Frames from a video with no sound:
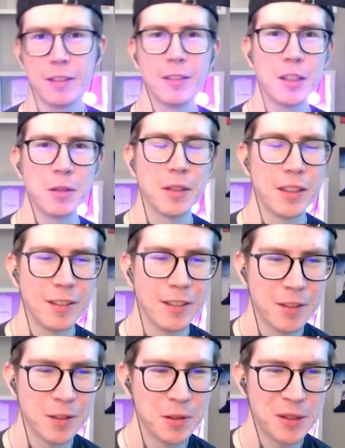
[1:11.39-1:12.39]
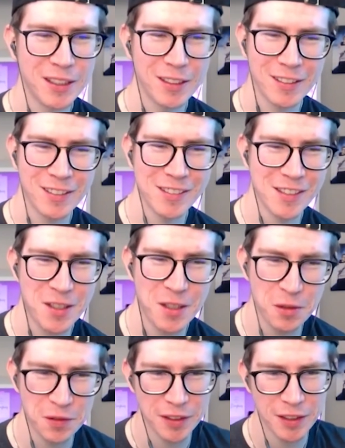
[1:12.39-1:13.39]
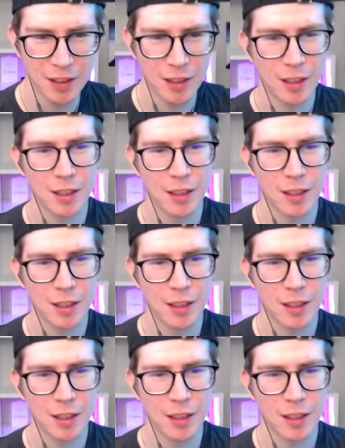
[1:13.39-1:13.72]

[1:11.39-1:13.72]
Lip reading: Which we do see that there's a trophy,